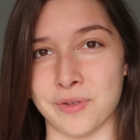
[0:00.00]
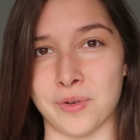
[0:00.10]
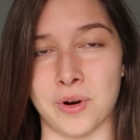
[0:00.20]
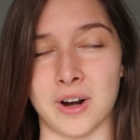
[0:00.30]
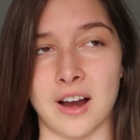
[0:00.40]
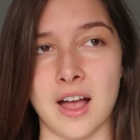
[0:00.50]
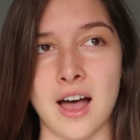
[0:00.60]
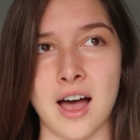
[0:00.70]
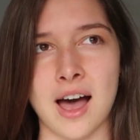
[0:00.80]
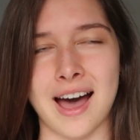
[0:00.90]
before,
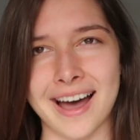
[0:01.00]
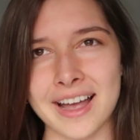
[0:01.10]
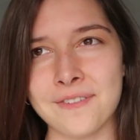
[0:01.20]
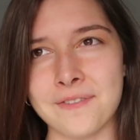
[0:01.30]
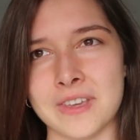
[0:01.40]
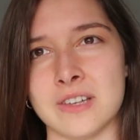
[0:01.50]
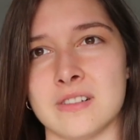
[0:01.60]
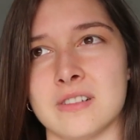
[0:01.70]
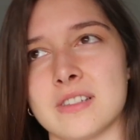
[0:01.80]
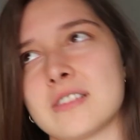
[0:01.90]
I
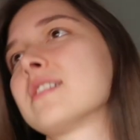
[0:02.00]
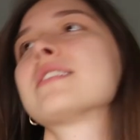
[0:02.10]
feel